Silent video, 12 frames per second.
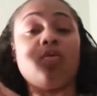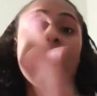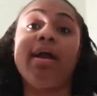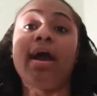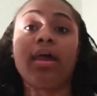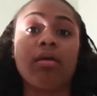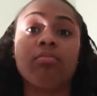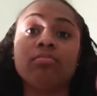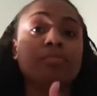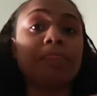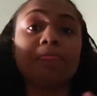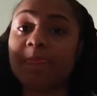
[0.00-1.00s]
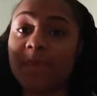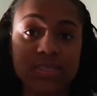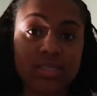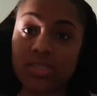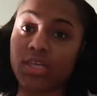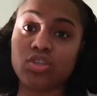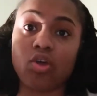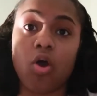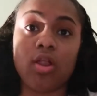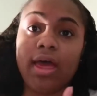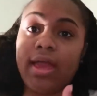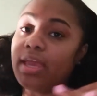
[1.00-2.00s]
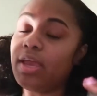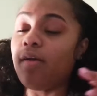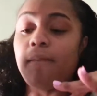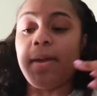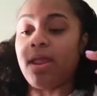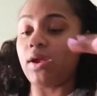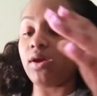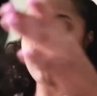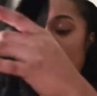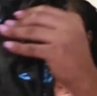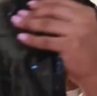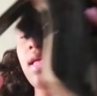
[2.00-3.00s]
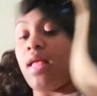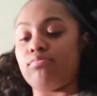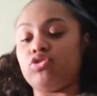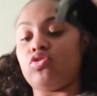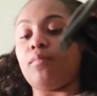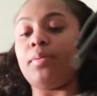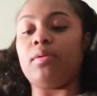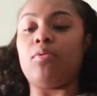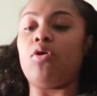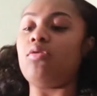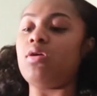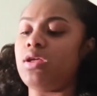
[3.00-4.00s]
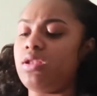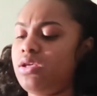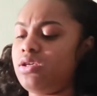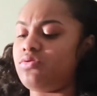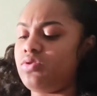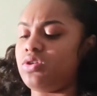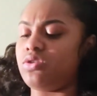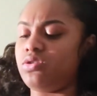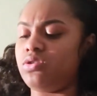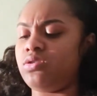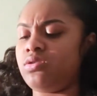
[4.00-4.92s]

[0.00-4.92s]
know I got them. That's it. That's all. Like it don't matter. I'm just gonna put them on. And these was